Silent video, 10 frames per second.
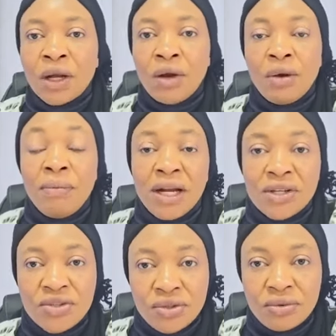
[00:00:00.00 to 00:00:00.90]
God
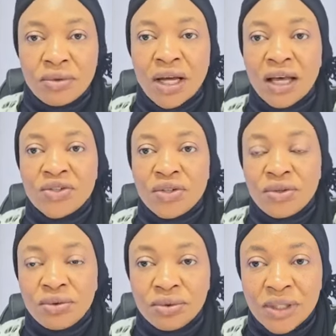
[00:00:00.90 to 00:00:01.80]
bless you
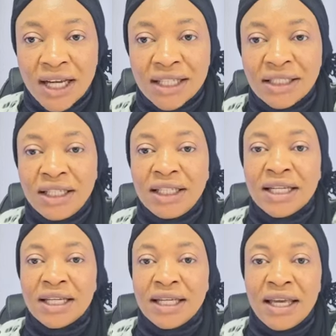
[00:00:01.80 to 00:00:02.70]
as you do that in
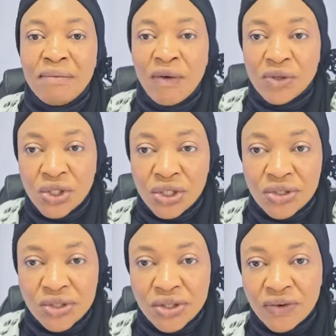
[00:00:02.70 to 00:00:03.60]
the name of
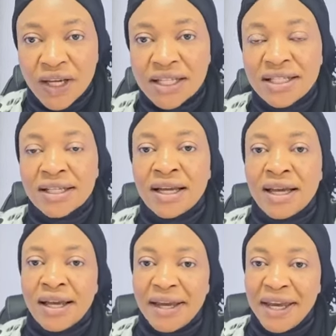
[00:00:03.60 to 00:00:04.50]
Jesus Christ.
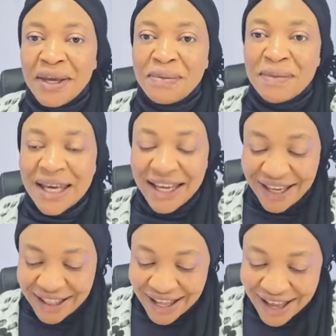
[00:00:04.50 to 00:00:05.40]

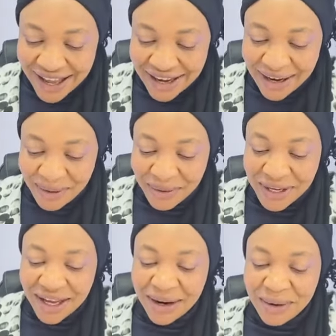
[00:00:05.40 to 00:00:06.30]
Amen.
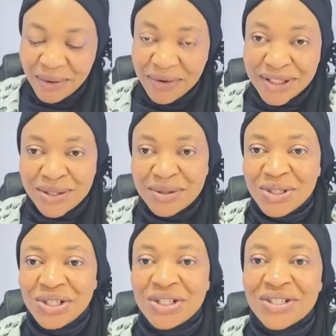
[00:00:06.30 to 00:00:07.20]
Hallelujah. Glory to
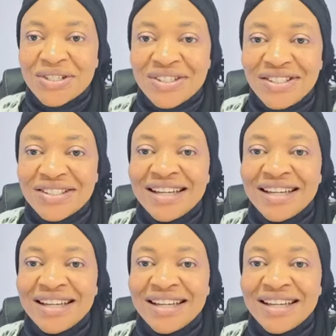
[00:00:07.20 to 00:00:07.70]
Jesus.